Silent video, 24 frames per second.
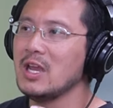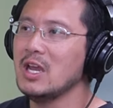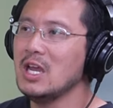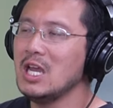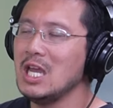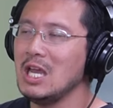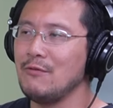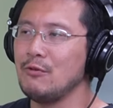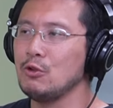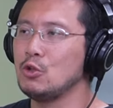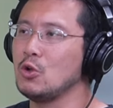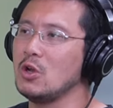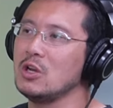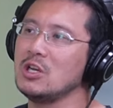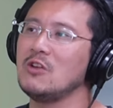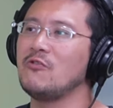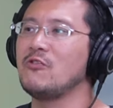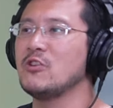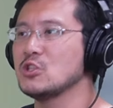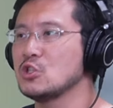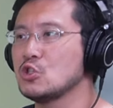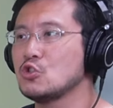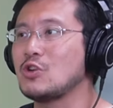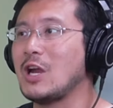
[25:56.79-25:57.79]
if we took a different
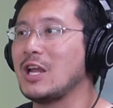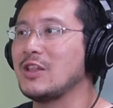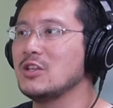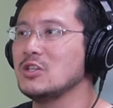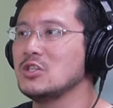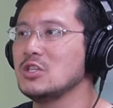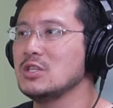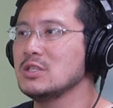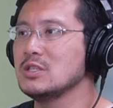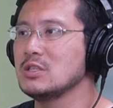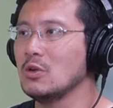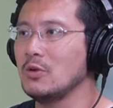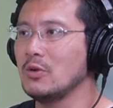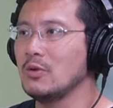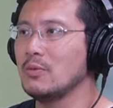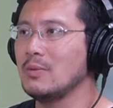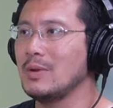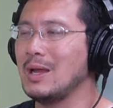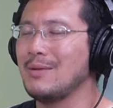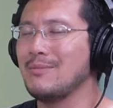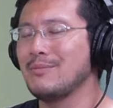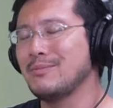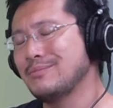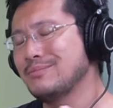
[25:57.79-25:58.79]
strategy so eh,
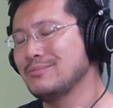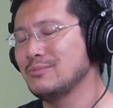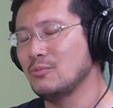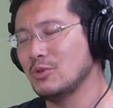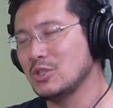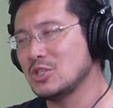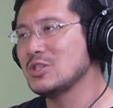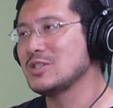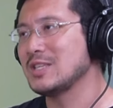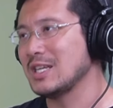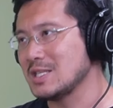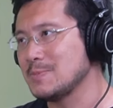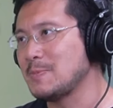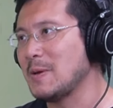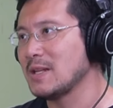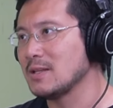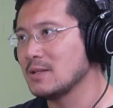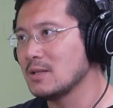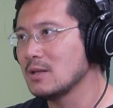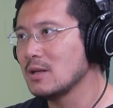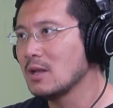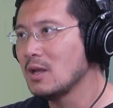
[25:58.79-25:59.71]
which is expected